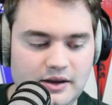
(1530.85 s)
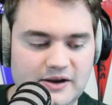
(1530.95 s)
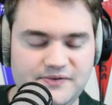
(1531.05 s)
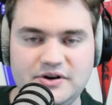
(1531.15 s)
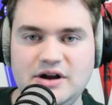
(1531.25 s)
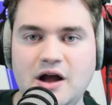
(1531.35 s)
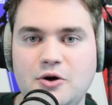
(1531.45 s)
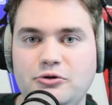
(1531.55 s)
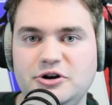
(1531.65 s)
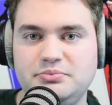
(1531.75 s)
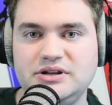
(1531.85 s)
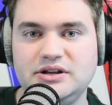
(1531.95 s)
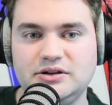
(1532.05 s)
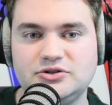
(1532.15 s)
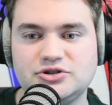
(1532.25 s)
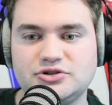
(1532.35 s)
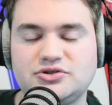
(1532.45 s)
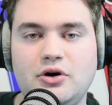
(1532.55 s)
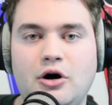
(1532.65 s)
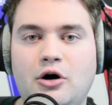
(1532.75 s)
if they're not going to be
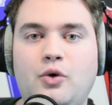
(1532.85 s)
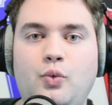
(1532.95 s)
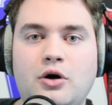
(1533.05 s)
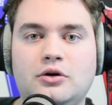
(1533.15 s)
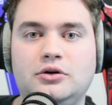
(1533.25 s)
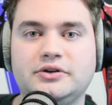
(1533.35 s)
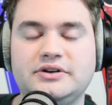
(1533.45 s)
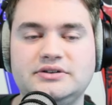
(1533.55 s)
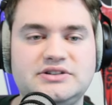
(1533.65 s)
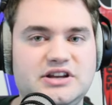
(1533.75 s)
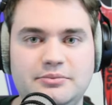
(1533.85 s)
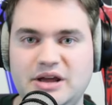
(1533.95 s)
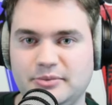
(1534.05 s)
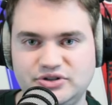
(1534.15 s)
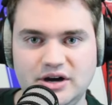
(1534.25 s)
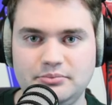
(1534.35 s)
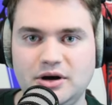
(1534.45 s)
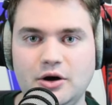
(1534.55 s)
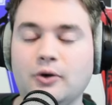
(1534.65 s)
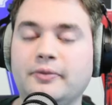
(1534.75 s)
just all world Dikembe
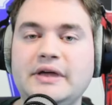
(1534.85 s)
Mutombo,